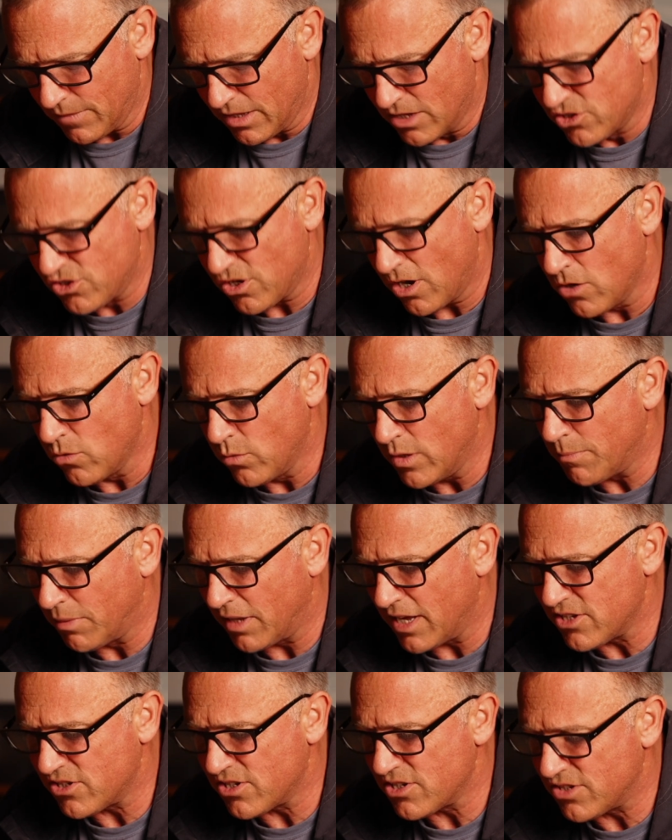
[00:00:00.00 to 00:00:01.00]
So we
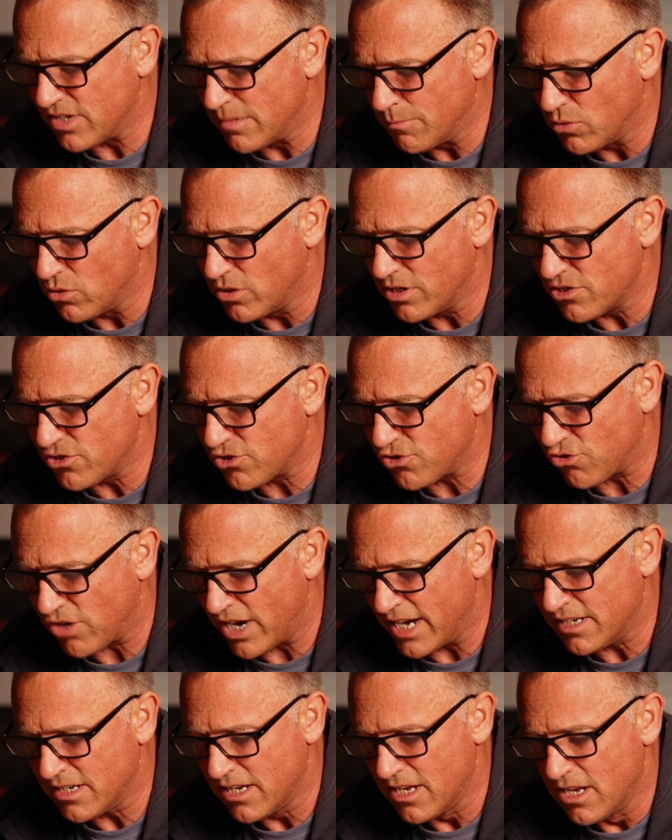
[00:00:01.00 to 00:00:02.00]
placed a simple
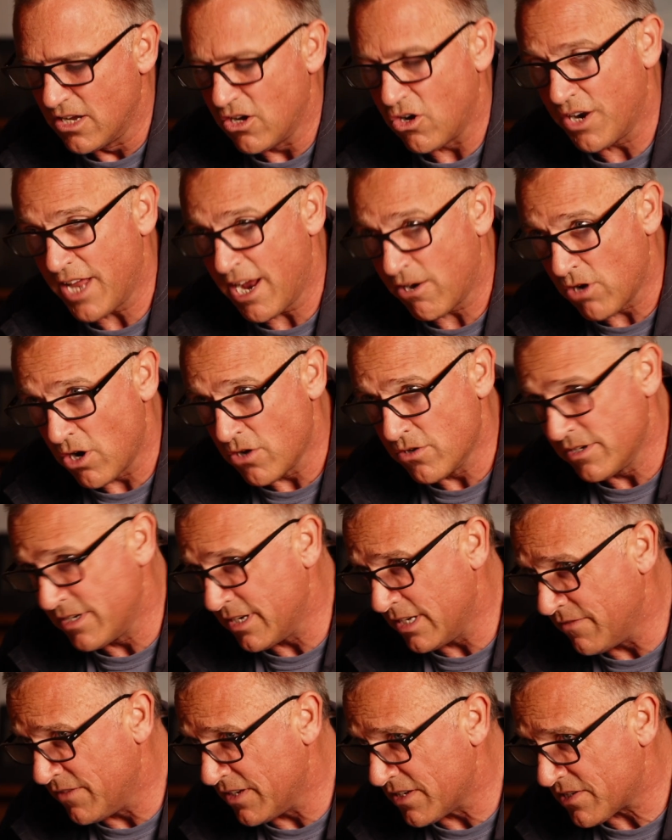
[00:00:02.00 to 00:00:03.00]
constraint on our own
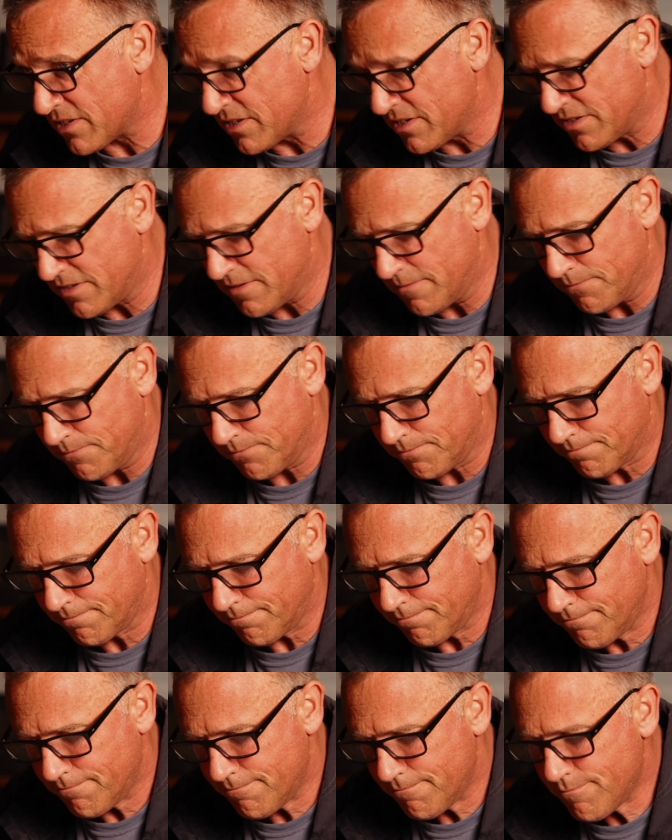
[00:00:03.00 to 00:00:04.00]
deviousness.
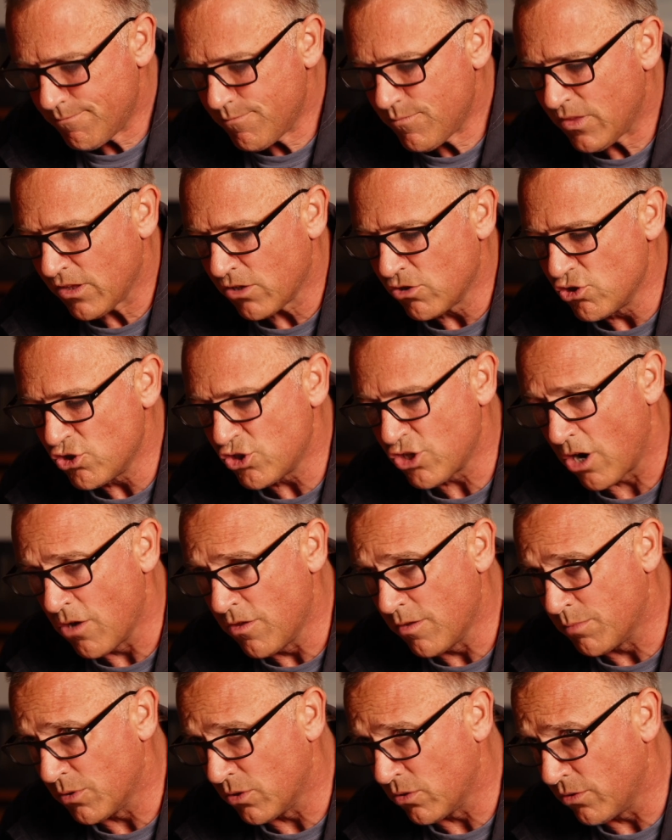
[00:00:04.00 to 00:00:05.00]
Show
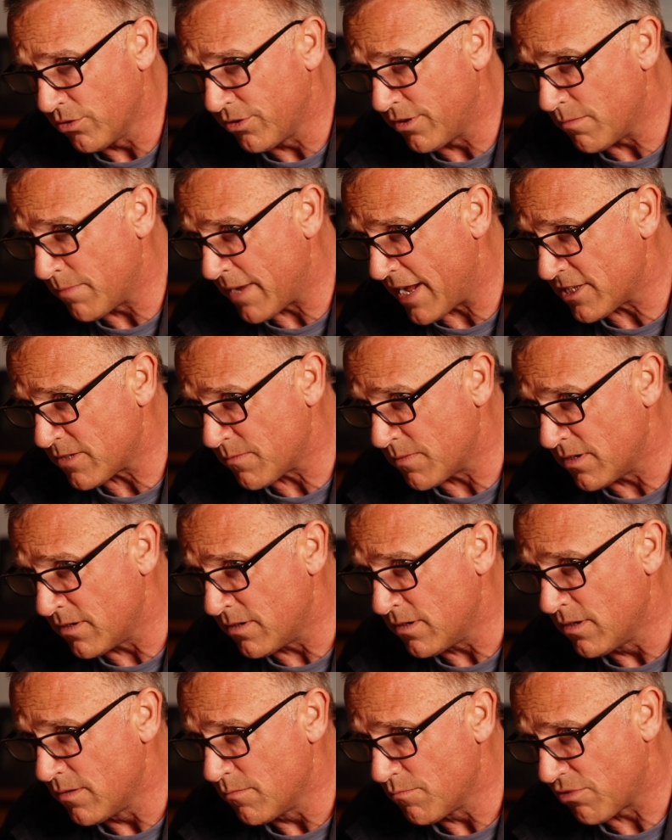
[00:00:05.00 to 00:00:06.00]
the ball to the batsman
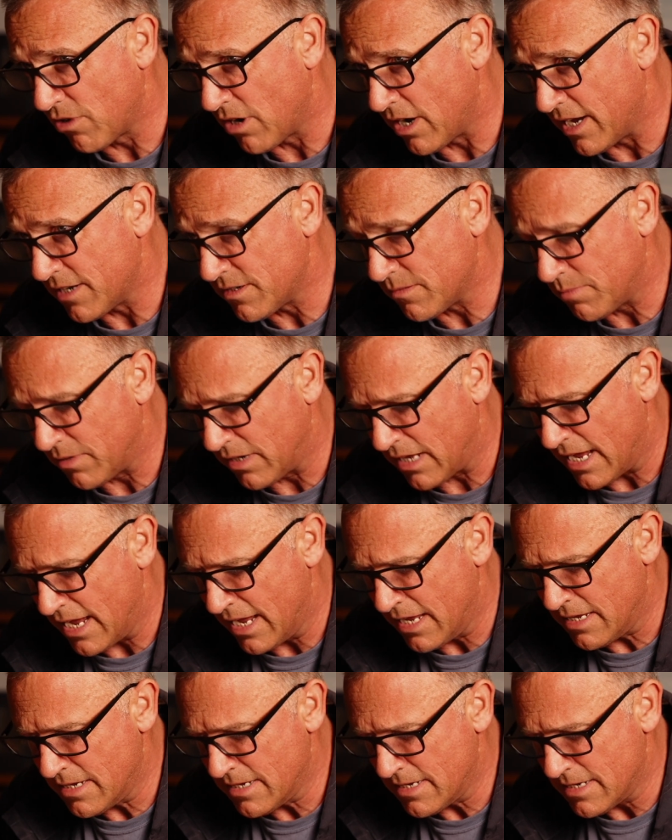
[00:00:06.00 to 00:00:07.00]
prior to
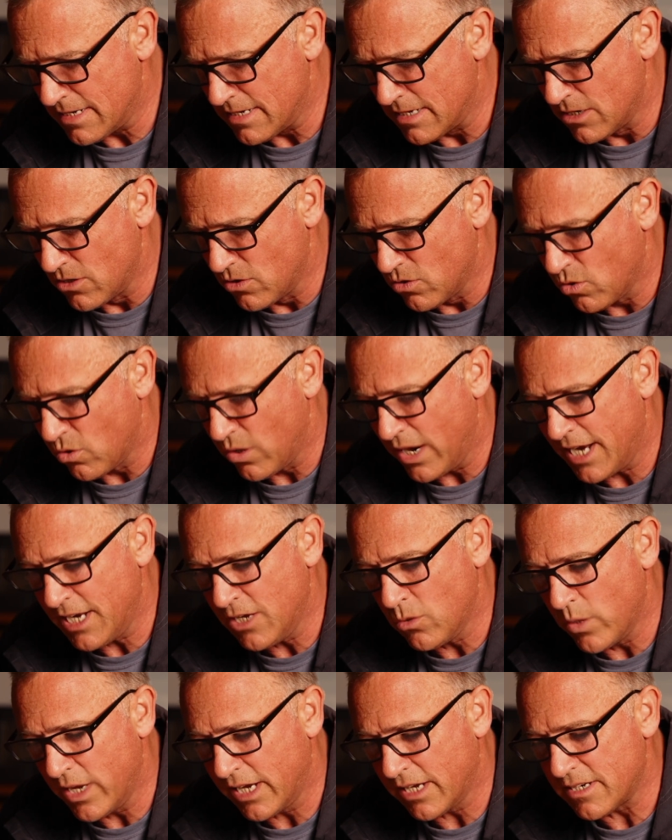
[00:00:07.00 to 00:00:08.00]
play, or any
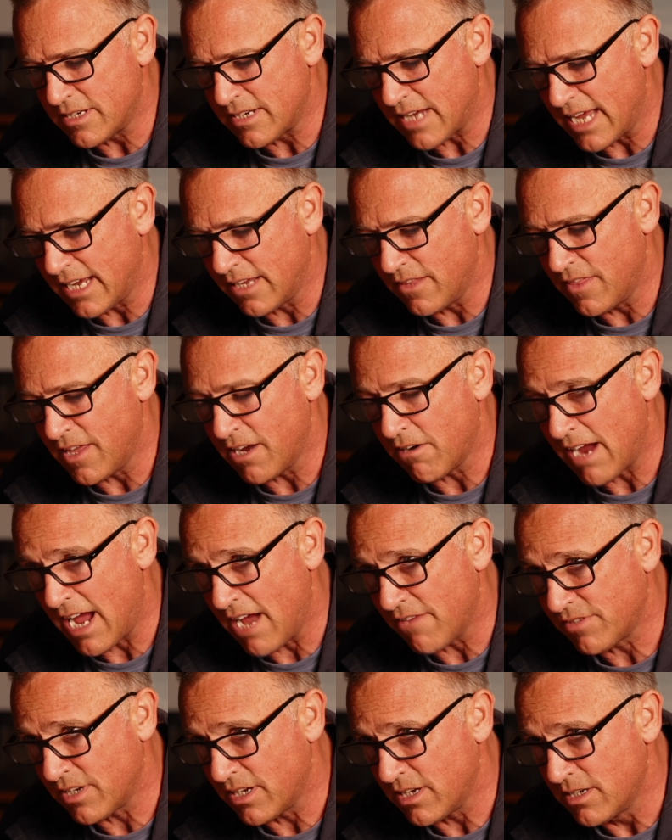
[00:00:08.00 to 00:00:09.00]
wicket taken
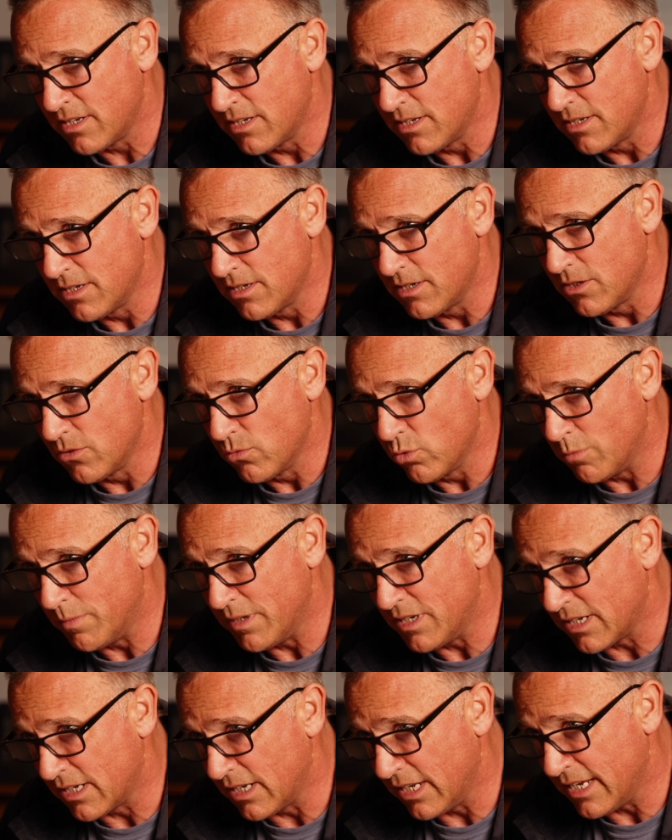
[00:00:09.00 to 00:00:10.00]
thereafter would be
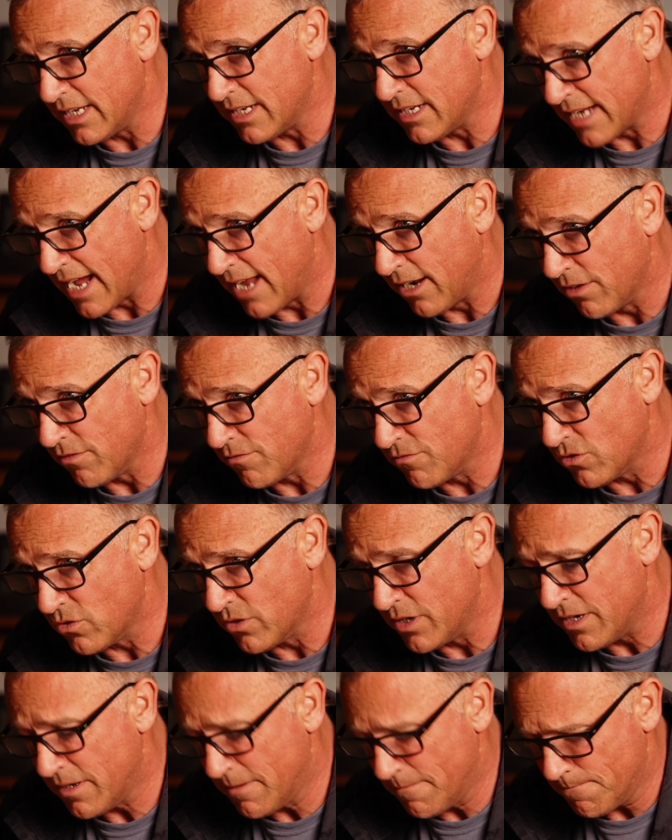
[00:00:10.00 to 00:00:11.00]
declared null and
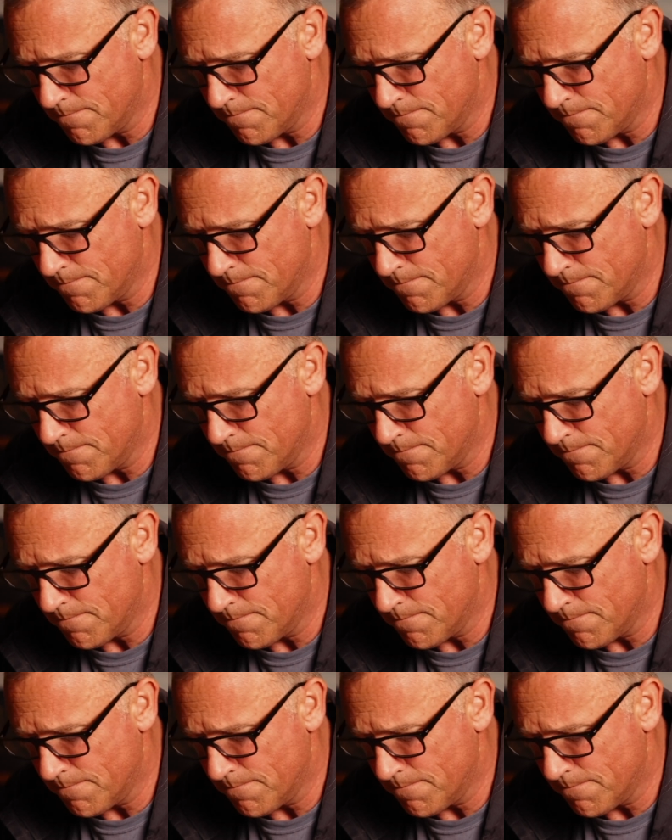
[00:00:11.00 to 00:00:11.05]
void.